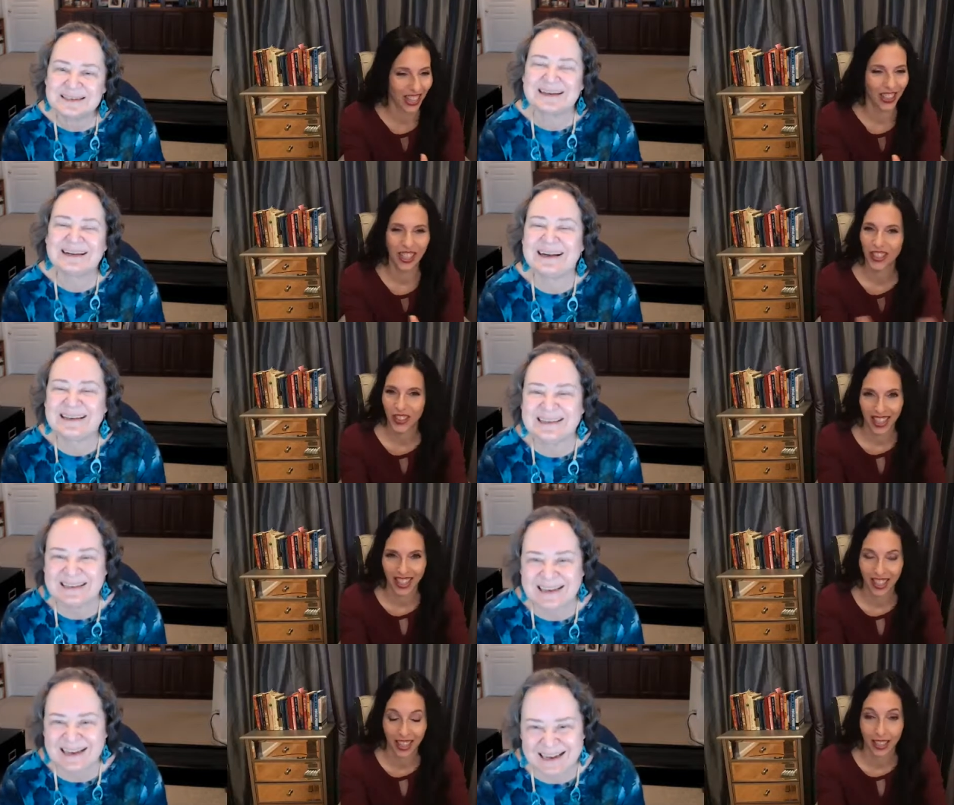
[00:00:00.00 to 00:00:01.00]
Speaker 1: little
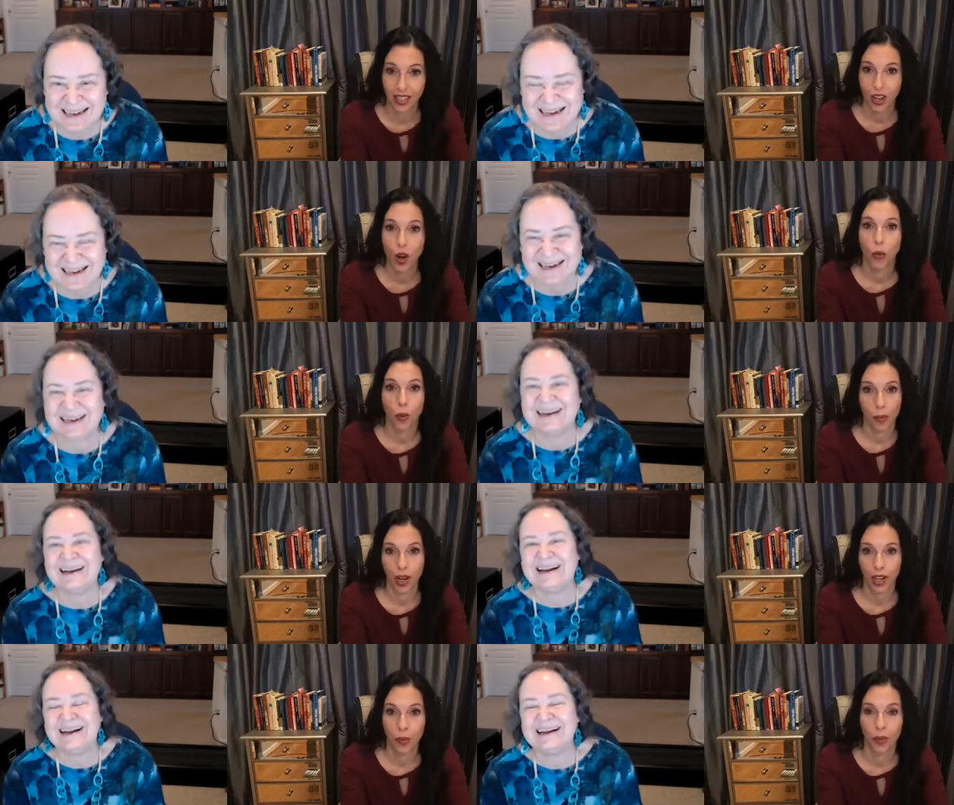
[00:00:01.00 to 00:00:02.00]
introduction. It's
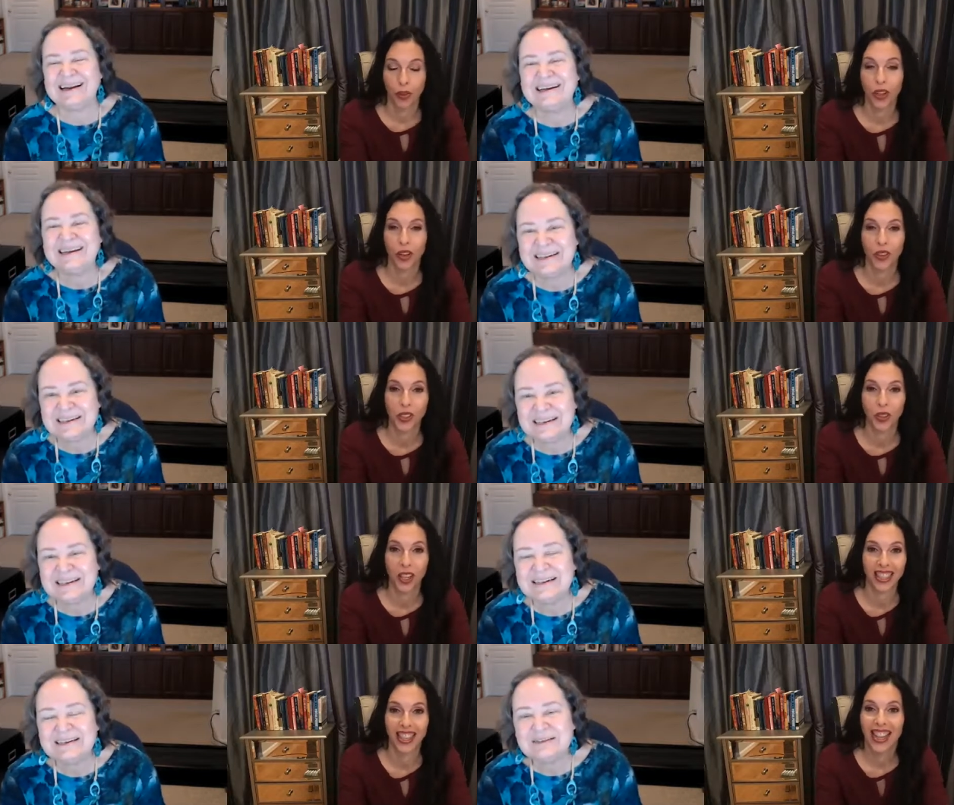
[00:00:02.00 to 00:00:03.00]
remarkable, you know, so
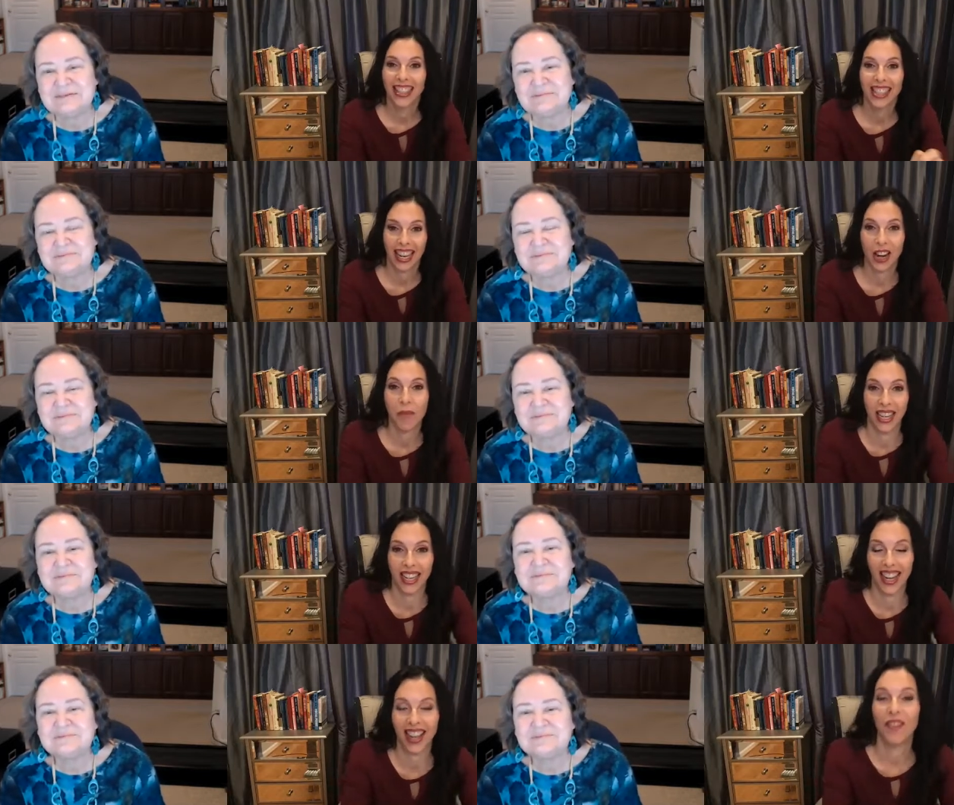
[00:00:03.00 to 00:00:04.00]
let's take a
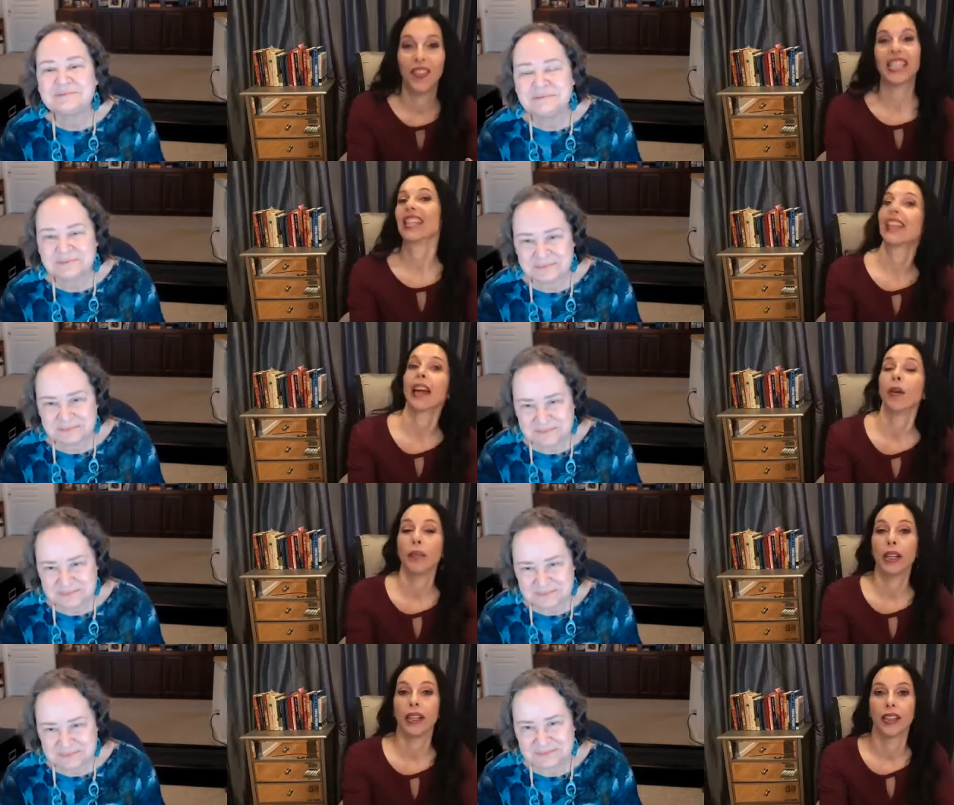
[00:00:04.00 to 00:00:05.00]
minute and visit them,
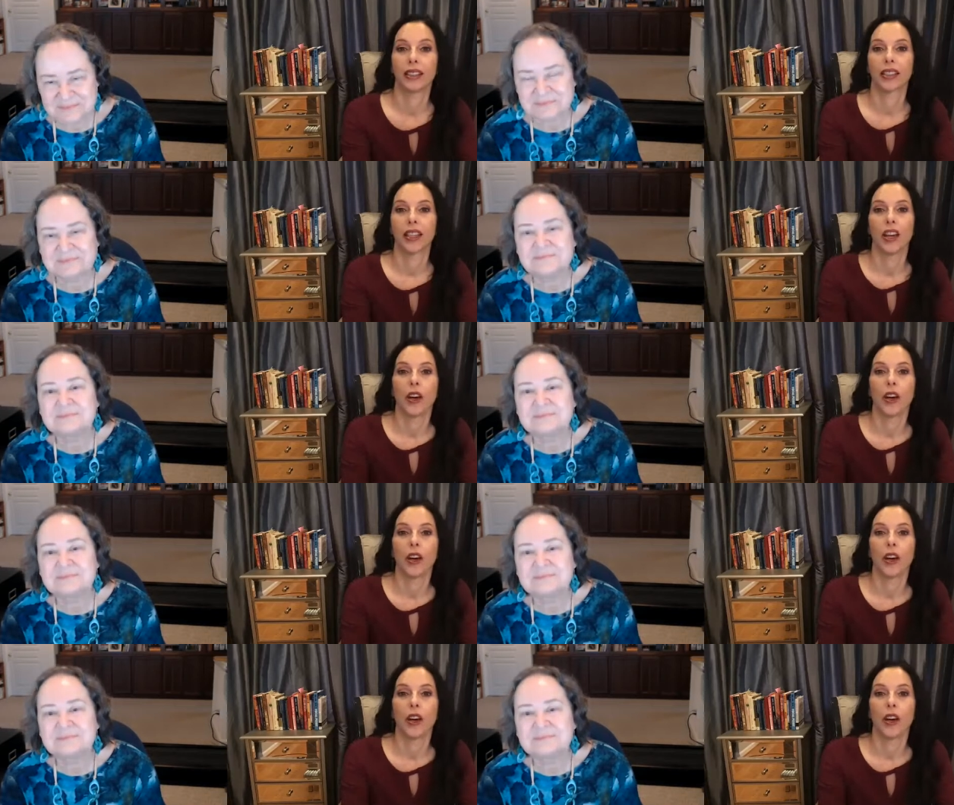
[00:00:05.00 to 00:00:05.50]
because